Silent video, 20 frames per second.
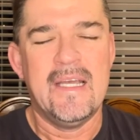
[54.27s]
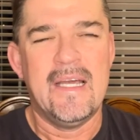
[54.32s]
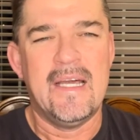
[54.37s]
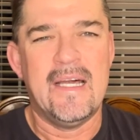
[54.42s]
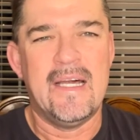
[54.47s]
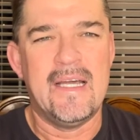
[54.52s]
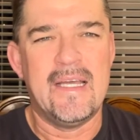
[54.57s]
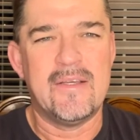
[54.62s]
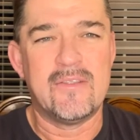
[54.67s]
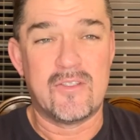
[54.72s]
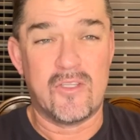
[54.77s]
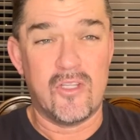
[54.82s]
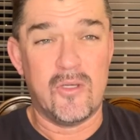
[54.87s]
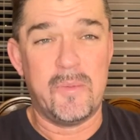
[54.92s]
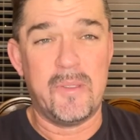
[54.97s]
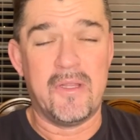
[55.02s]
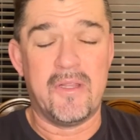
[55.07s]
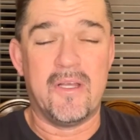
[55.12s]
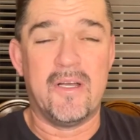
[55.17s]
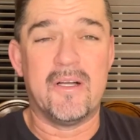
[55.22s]
It was a little
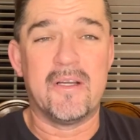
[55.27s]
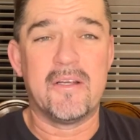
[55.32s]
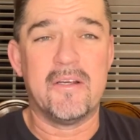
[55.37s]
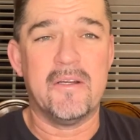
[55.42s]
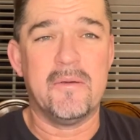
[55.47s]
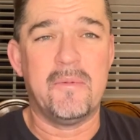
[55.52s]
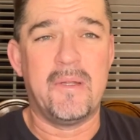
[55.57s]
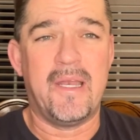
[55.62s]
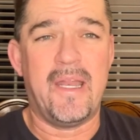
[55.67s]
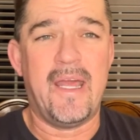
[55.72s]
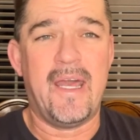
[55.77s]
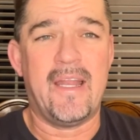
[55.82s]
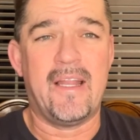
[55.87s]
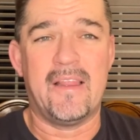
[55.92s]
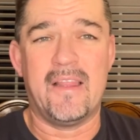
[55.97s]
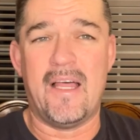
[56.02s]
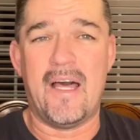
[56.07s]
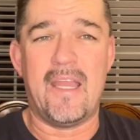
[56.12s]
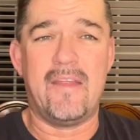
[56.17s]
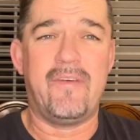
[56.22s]
bit longer, but it had a
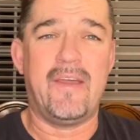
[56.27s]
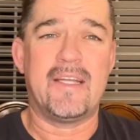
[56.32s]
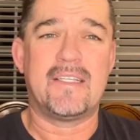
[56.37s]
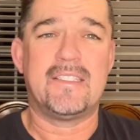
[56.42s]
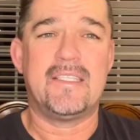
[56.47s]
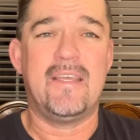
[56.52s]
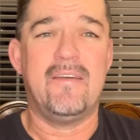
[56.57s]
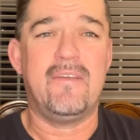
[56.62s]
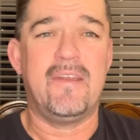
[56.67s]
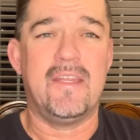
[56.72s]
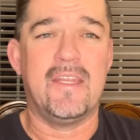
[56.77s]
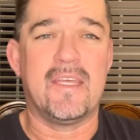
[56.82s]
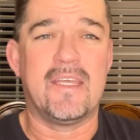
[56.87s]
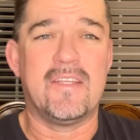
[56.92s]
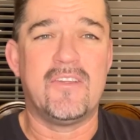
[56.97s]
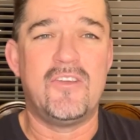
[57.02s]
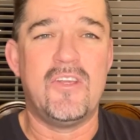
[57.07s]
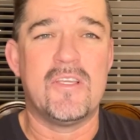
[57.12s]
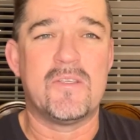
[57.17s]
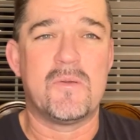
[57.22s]
lot of activity
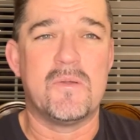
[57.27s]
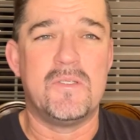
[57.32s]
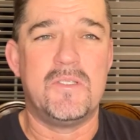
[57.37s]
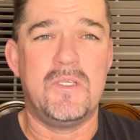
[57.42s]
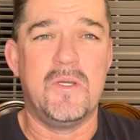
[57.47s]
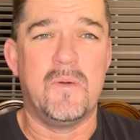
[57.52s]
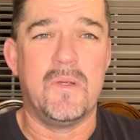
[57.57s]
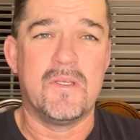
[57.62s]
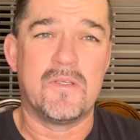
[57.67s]
that Jesus was doing.